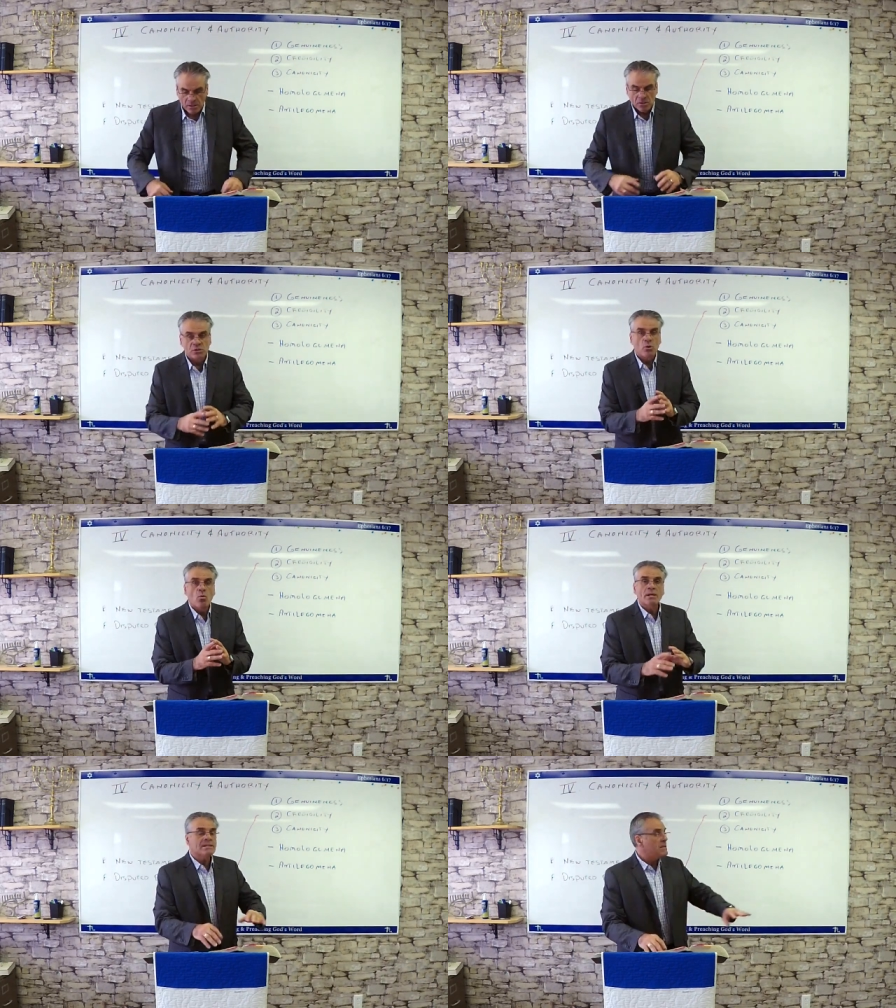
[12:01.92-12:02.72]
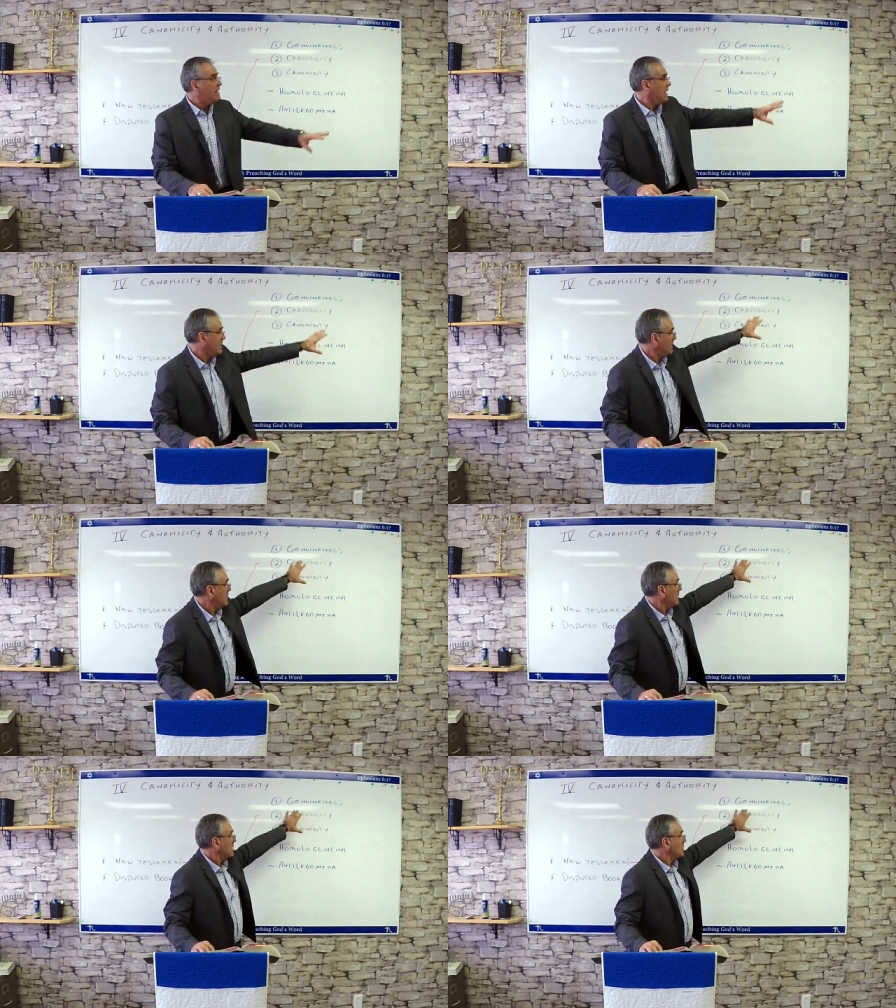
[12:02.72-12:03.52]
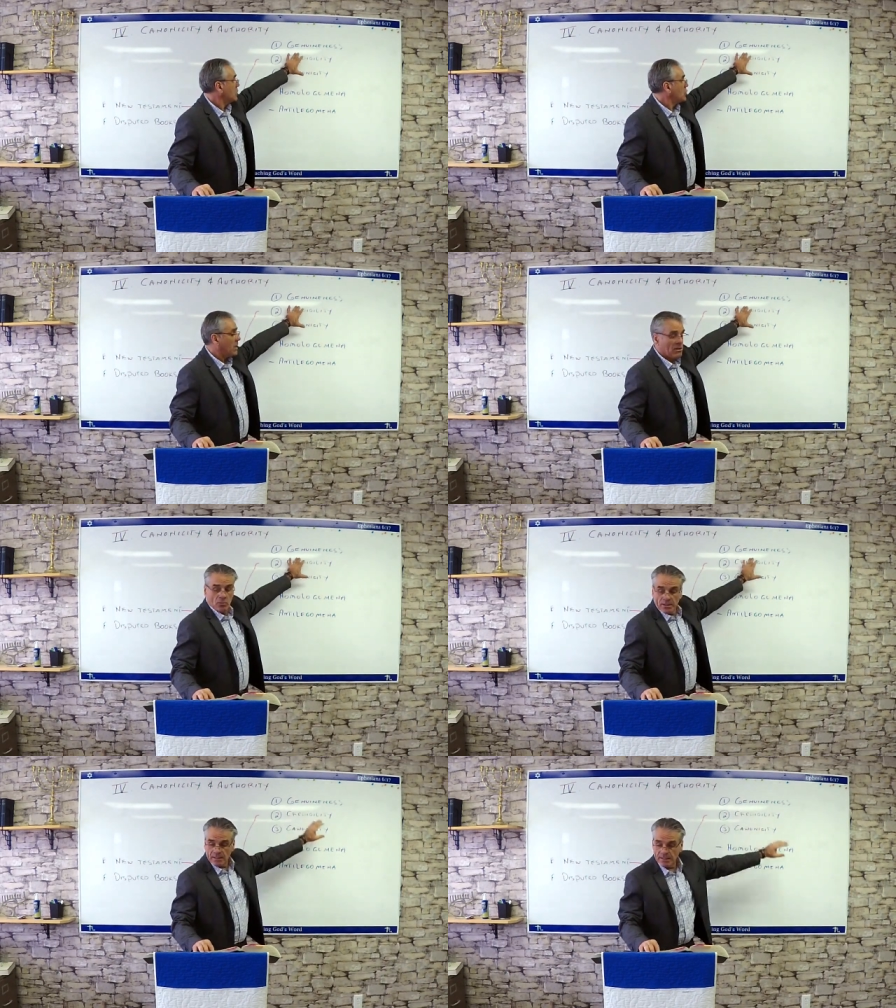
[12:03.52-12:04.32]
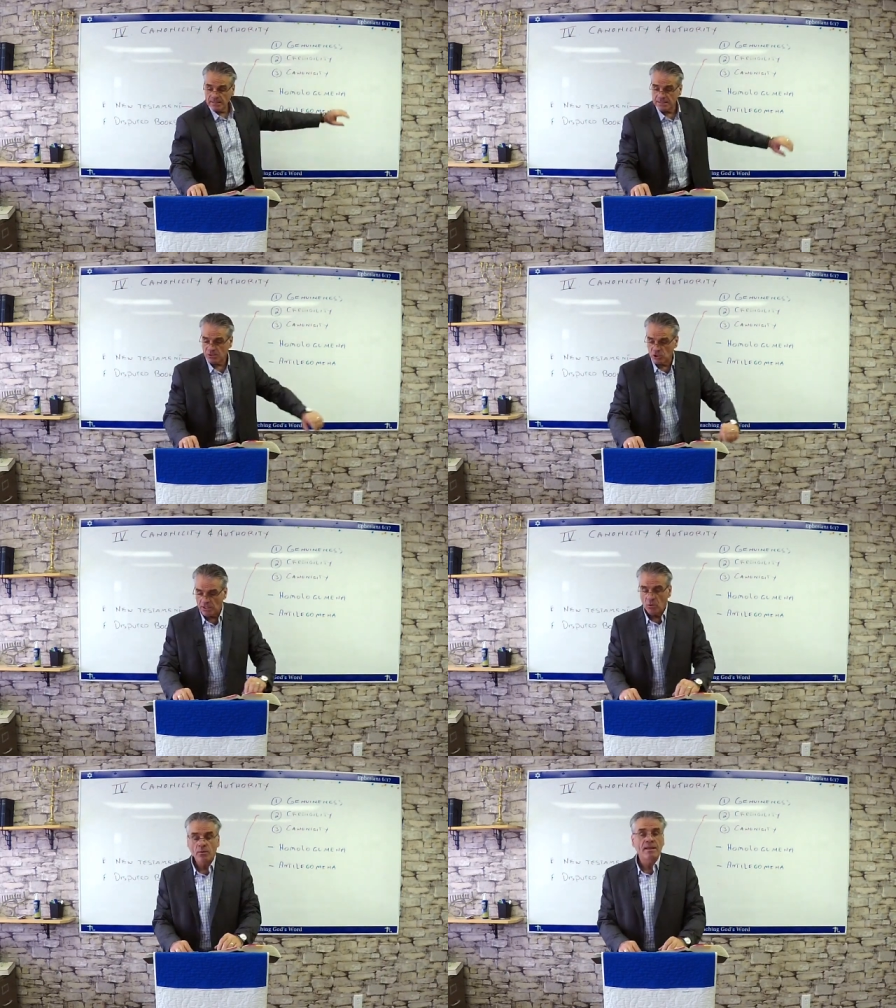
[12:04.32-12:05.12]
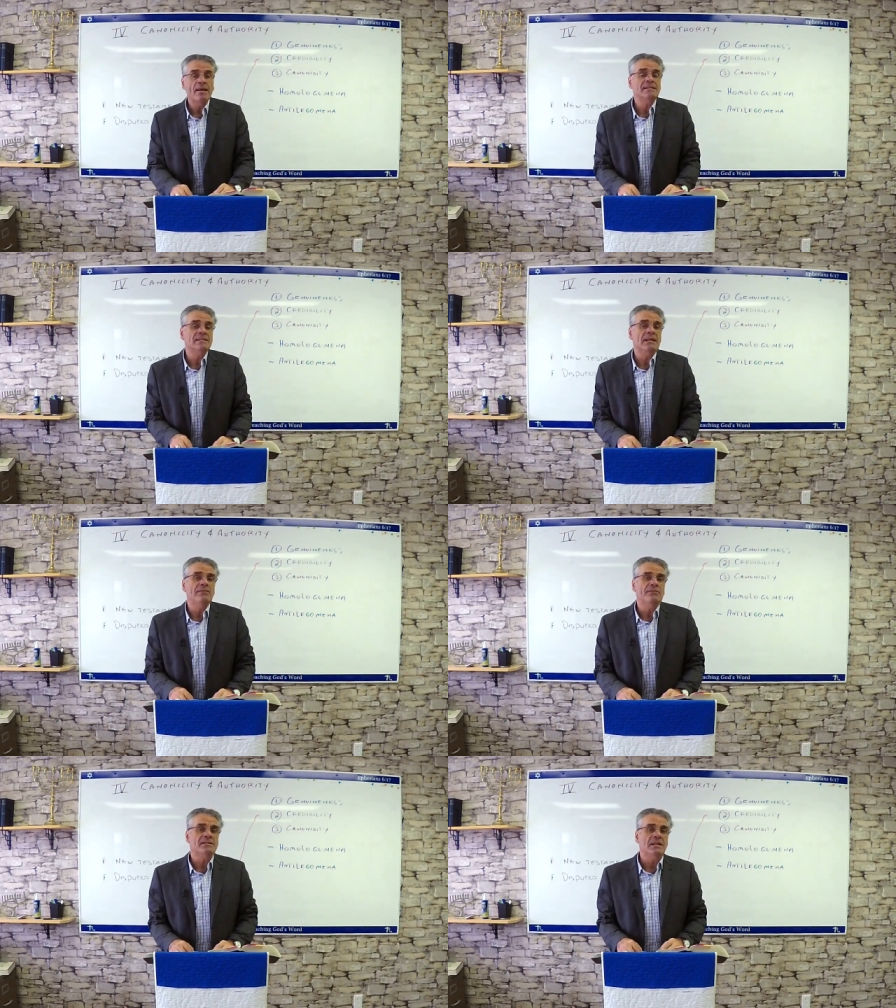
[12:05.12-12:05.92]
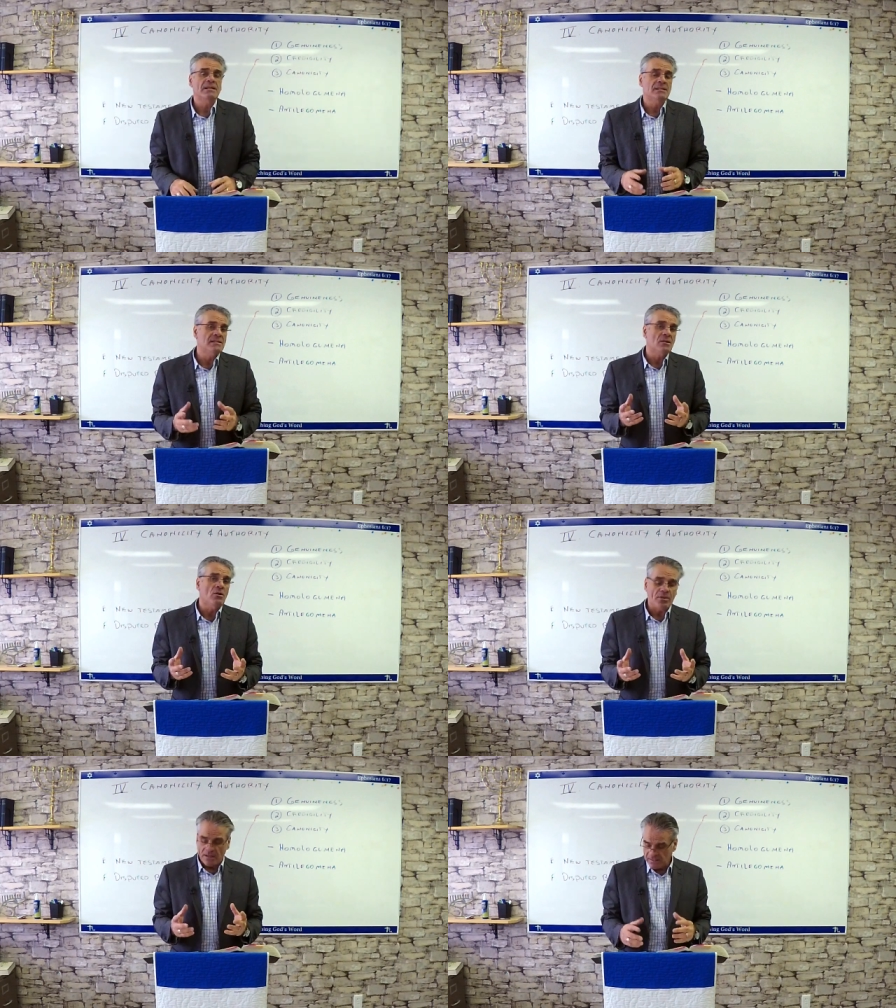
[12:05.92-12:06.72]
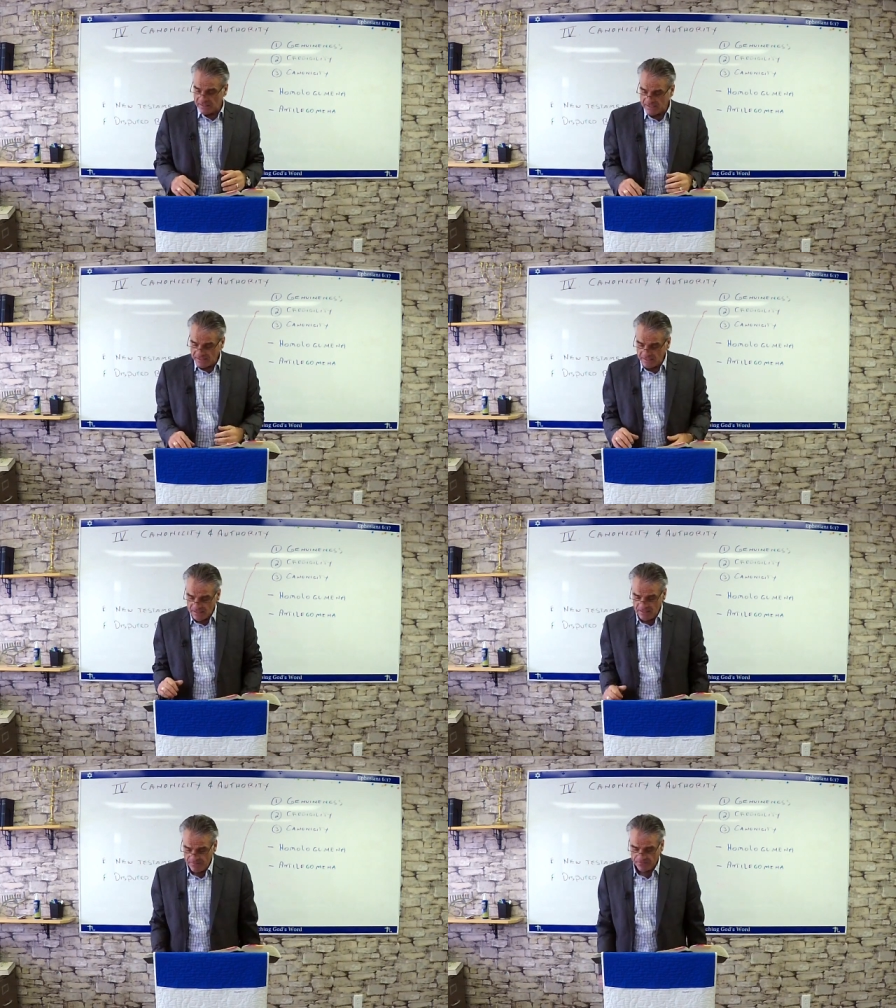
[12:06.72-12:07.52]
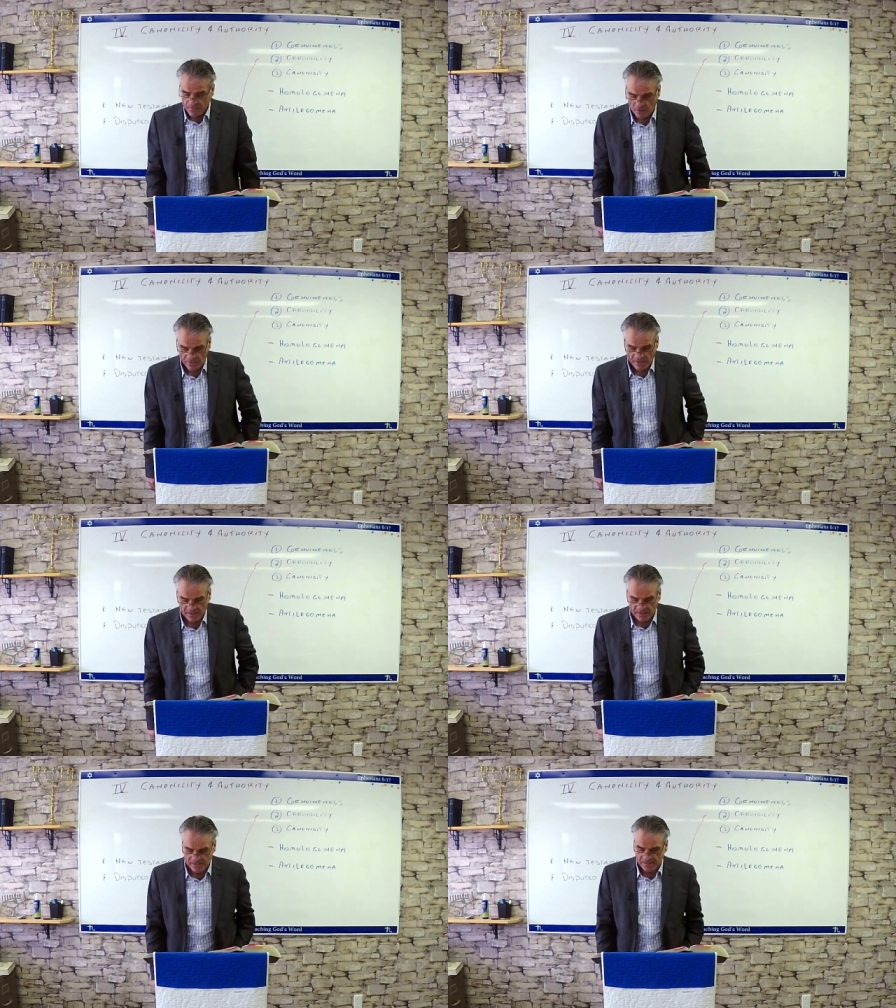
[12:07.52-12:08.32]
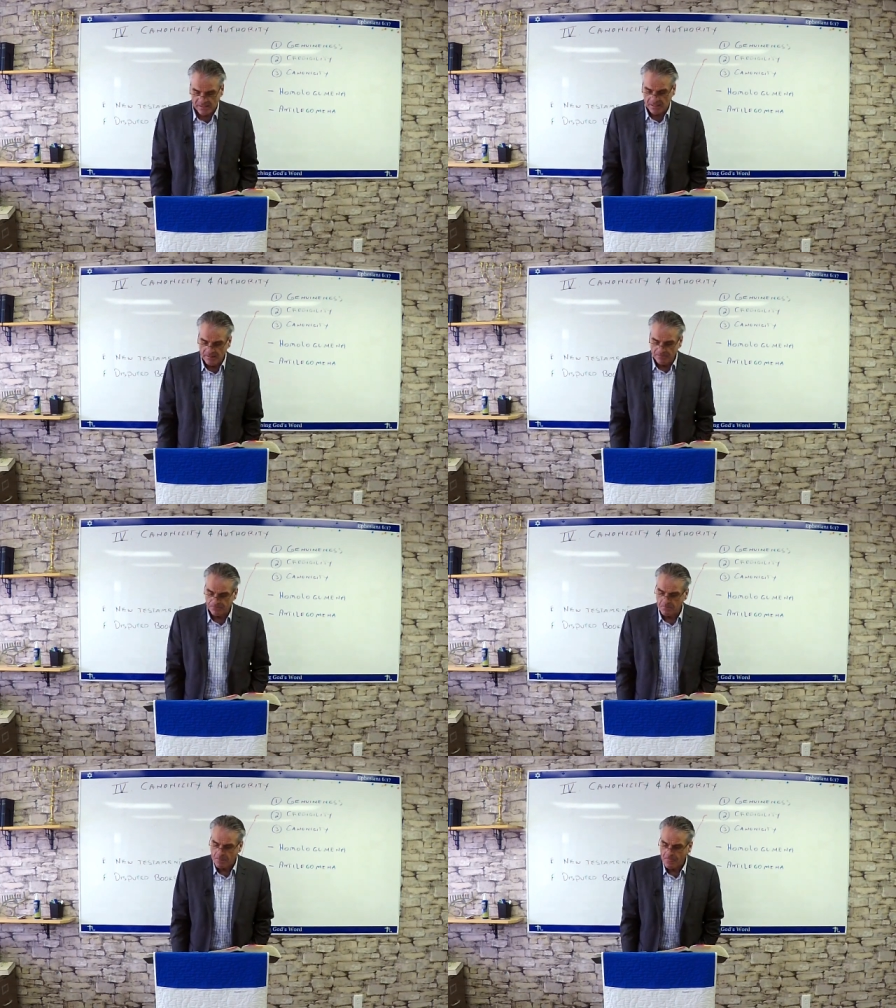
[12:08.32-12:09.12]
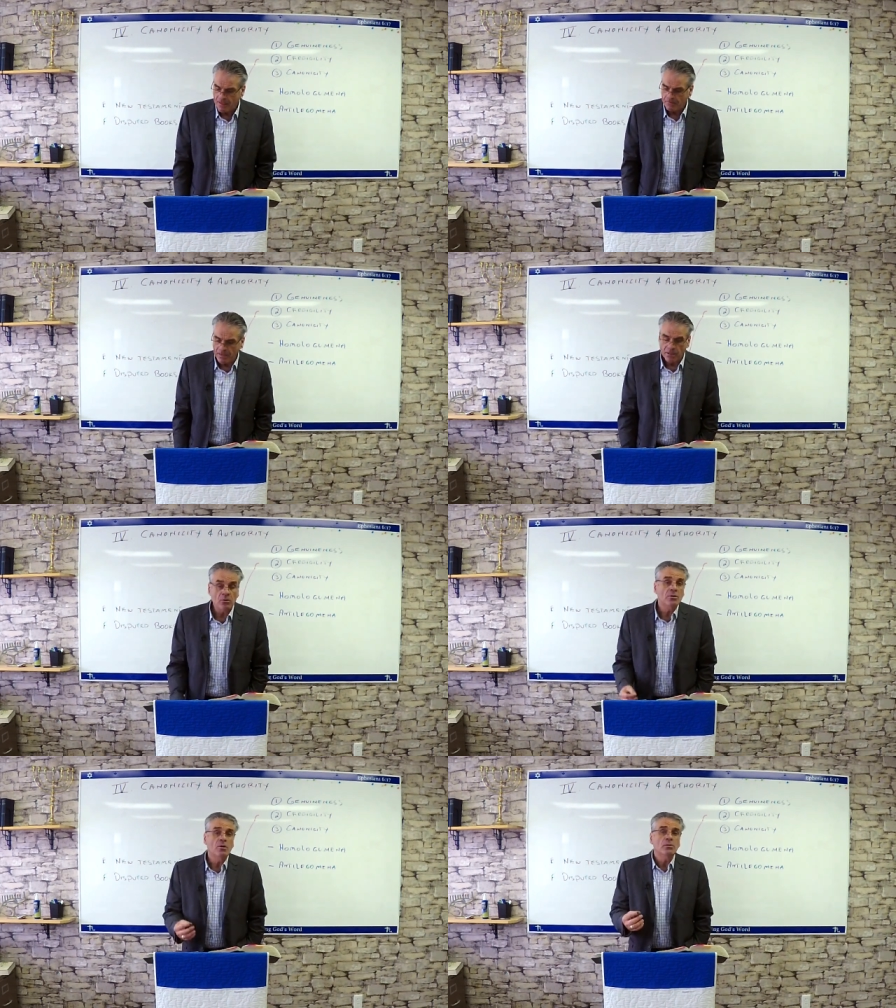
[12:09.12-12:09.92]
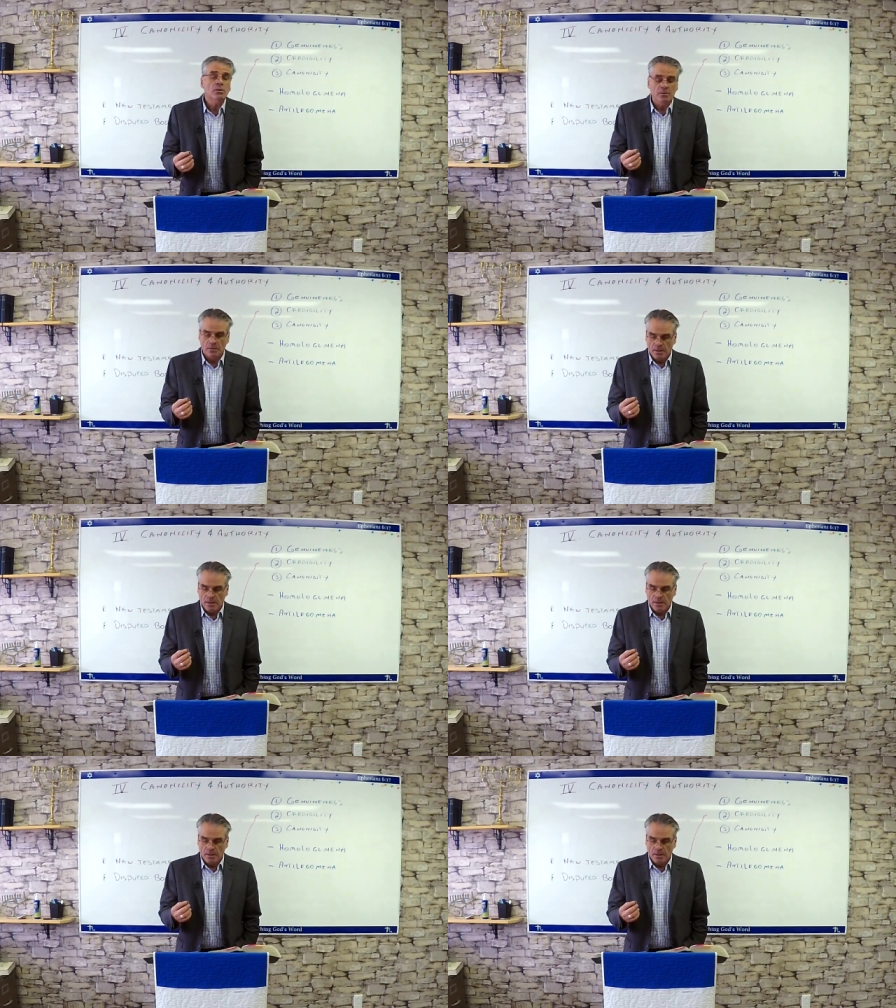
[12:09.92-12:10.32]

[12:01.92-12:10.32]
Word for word: So, once again, genuineness, genuineness emphasizes authenticity. Authenticity. Make your note.